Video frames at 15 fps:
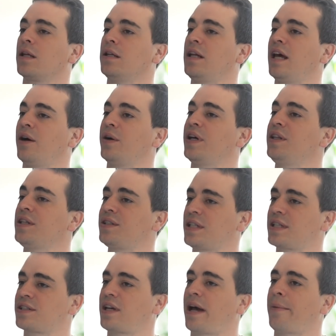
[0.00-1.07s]
Now in this
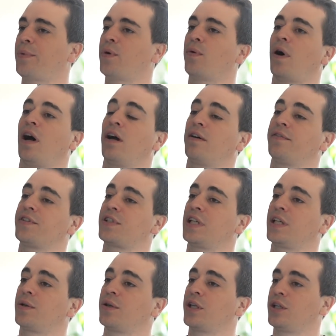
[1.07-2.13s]
example, I
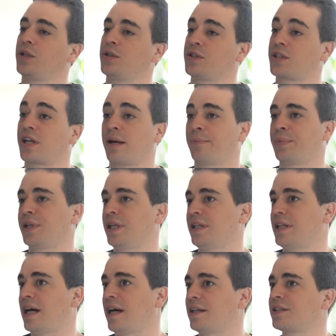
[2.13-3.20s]
obviously couldn't use company
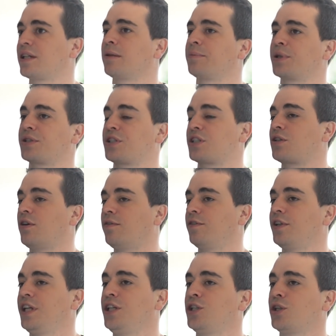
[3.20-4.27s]
data because it's
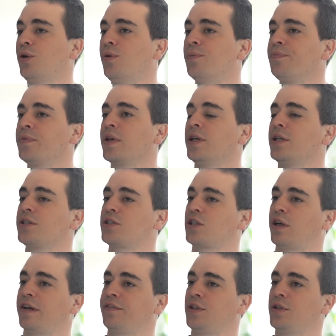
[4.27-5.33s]
confidential,
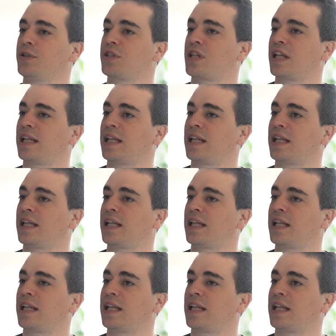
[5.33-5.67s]
so I've used the